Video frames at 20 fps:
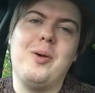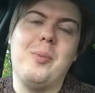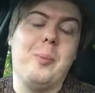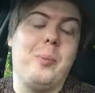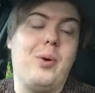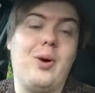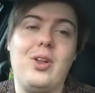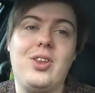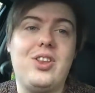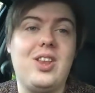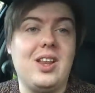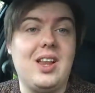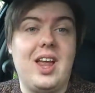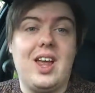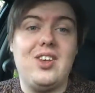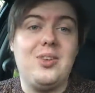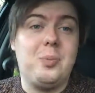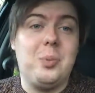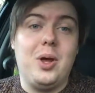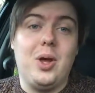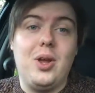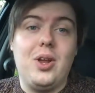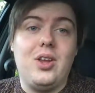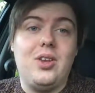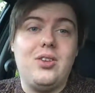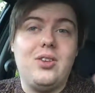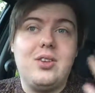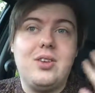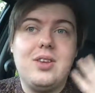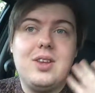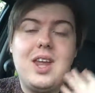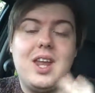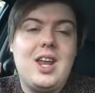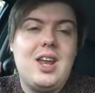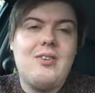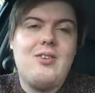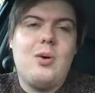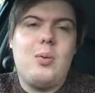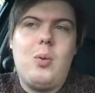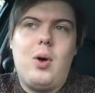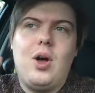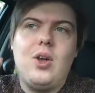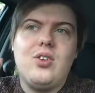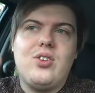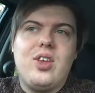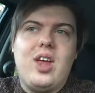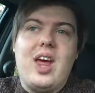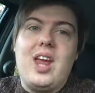but let's be honest, there never was